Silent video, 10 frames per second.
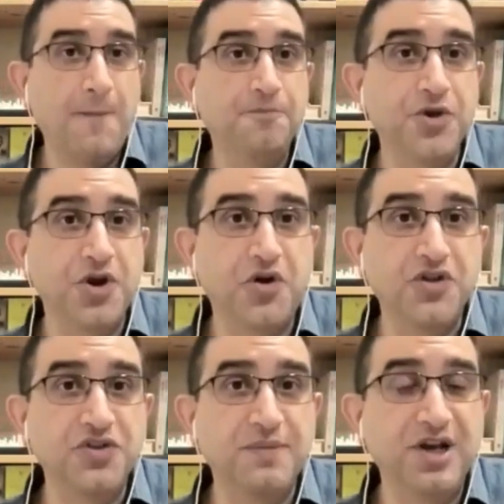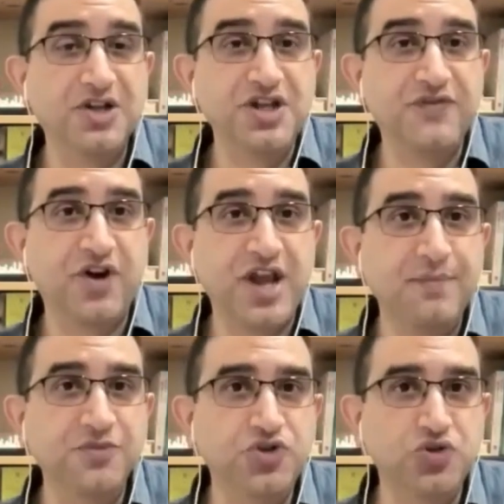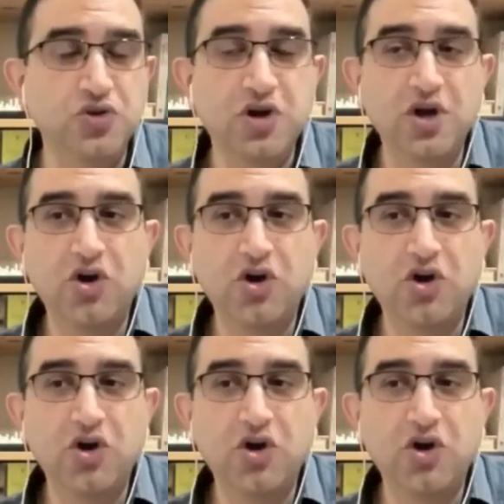The ability for him to